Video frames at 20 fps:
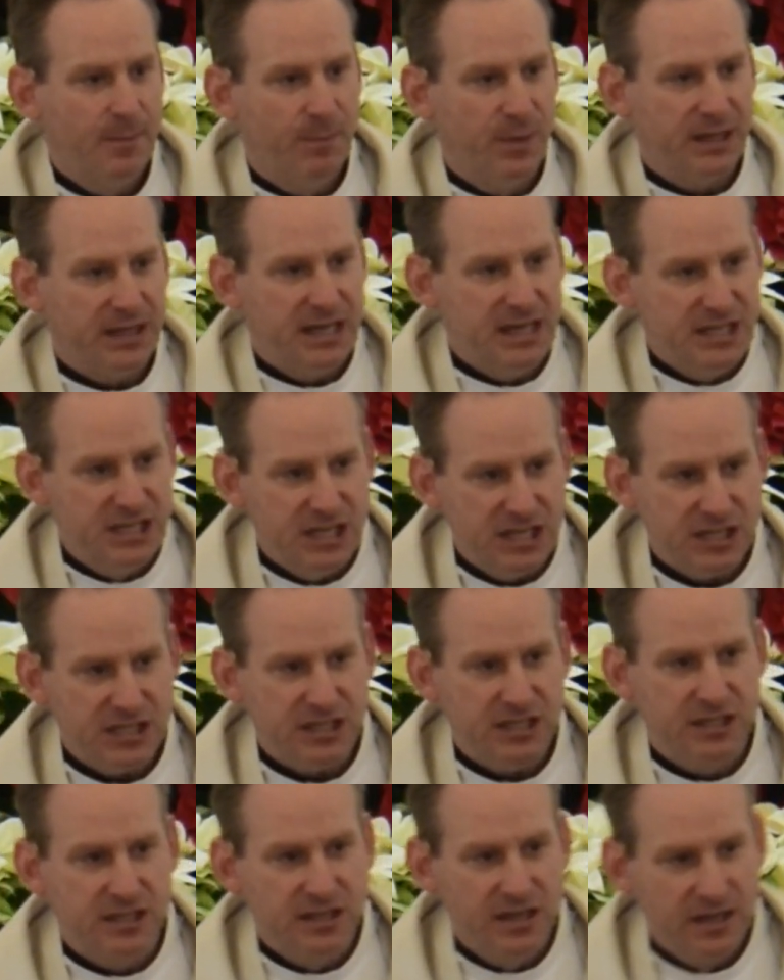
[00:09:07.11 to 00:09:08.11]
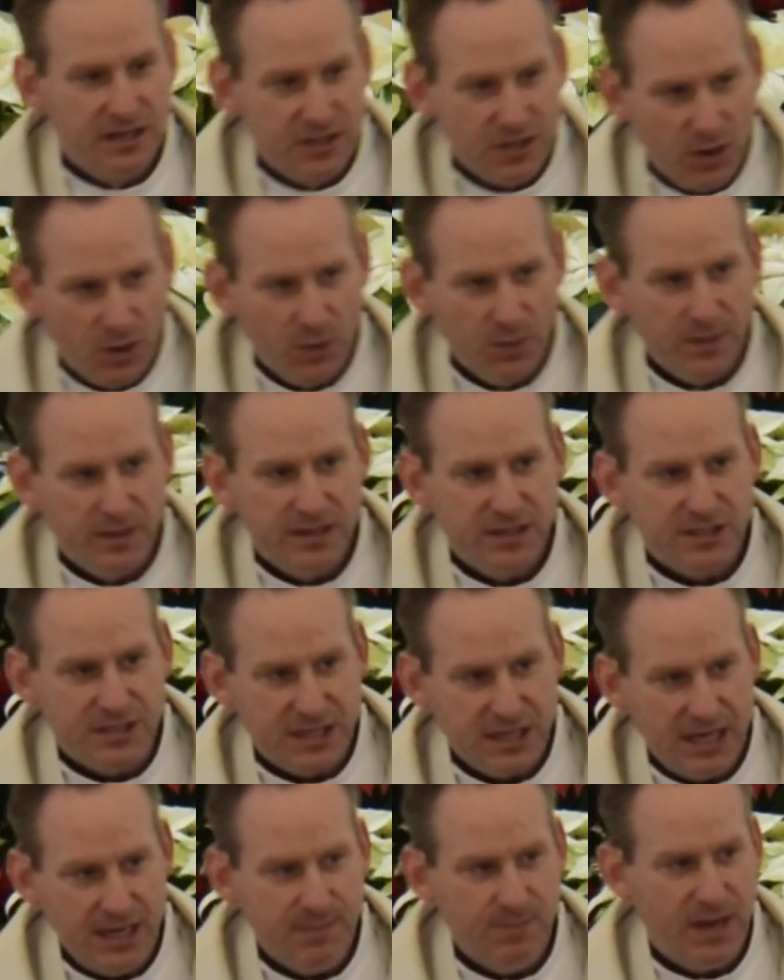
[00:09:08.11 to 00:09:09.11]
but they just don't
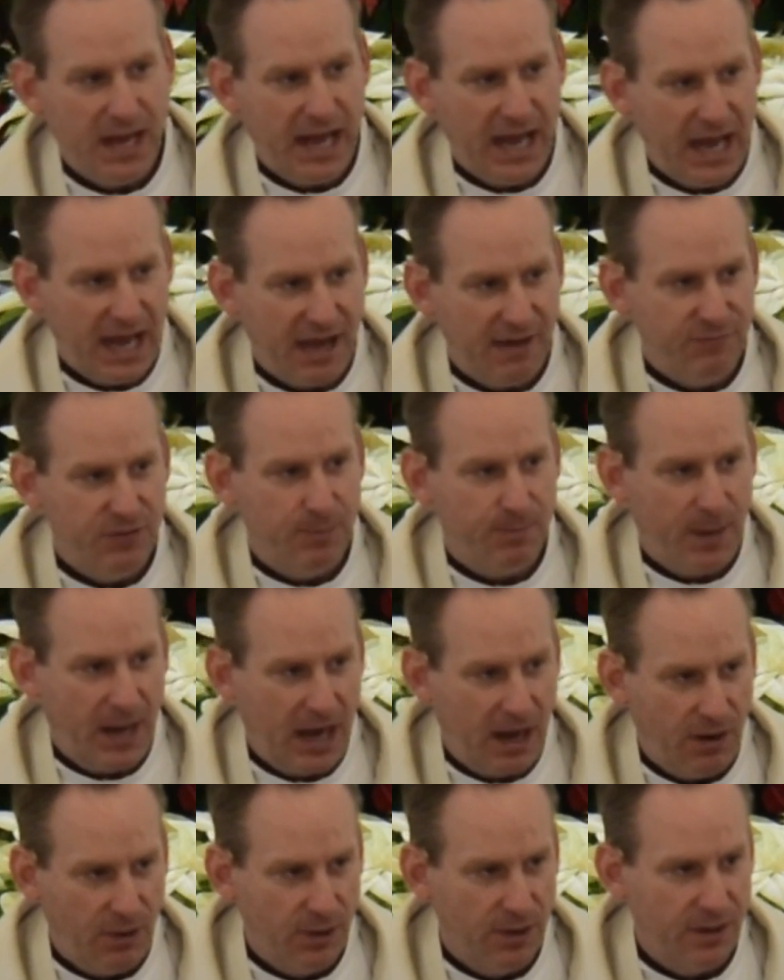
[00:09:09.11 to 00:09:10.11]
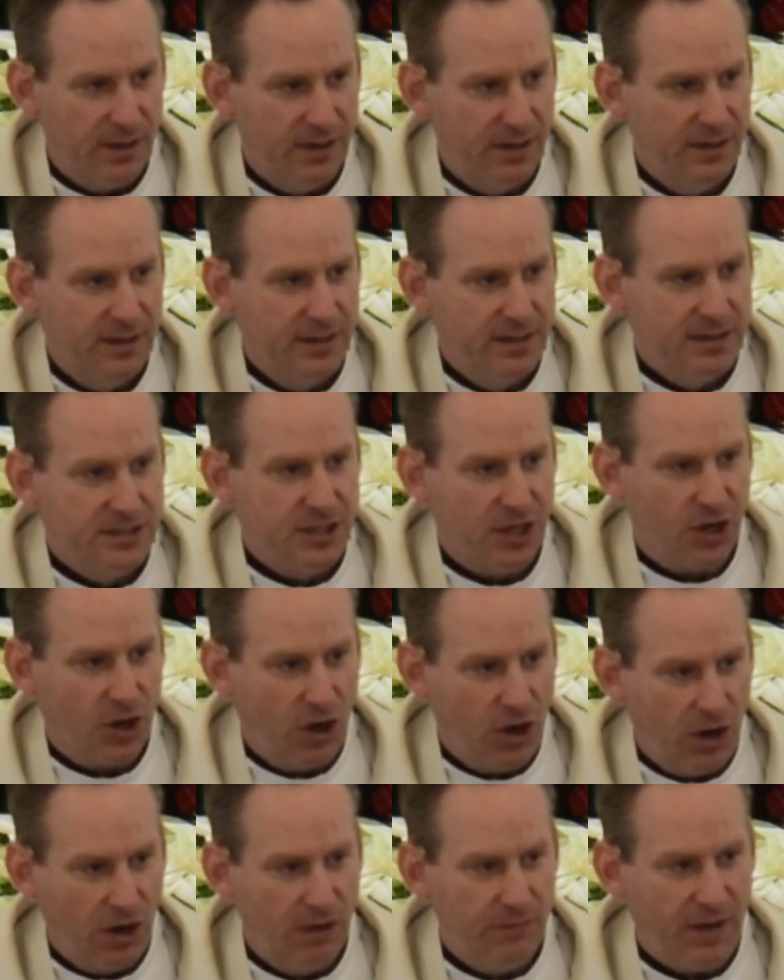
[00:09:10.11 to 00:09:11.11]
seem to have the power to
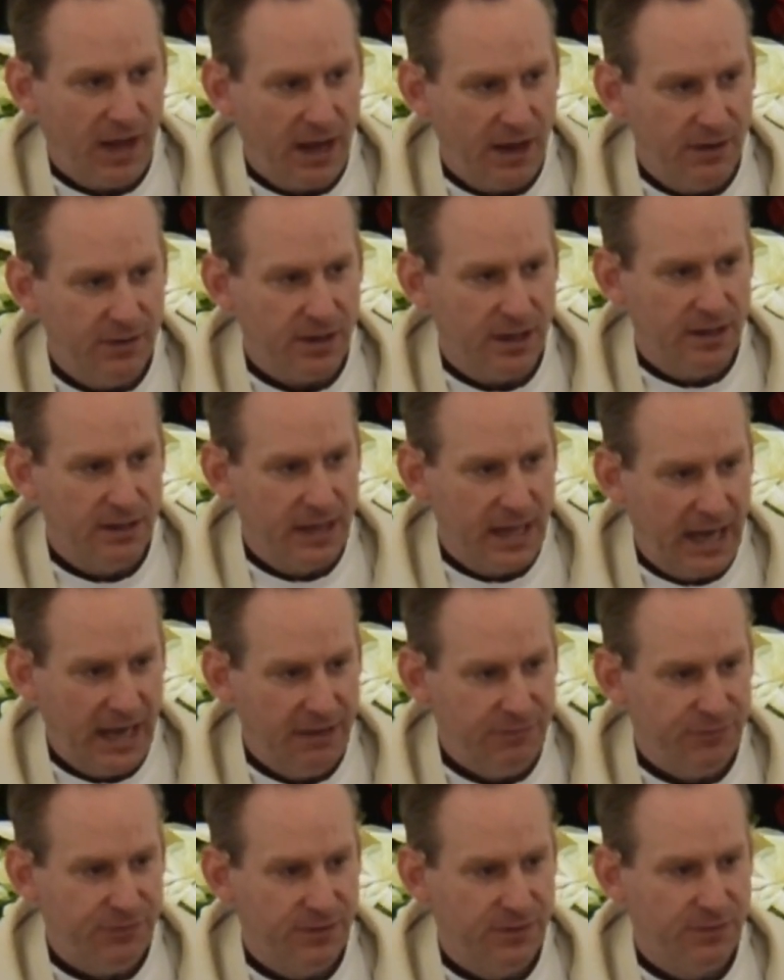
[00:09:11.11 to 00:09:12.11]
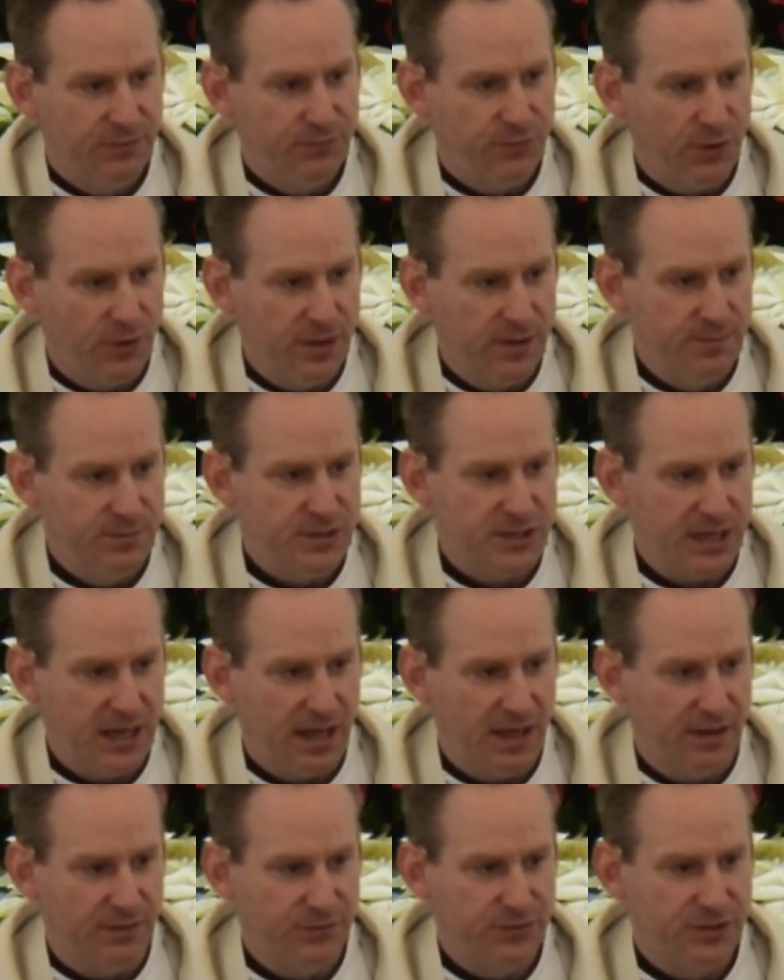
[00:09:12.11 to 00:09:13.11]
carve out a life for
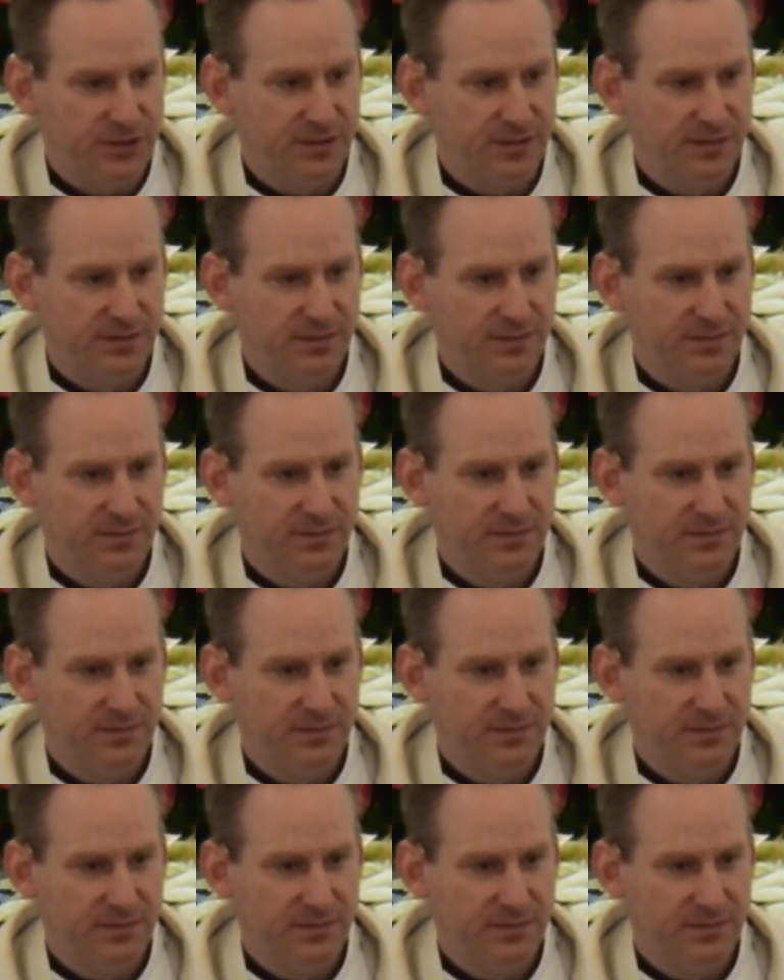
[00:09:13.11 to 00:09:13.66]
themselves.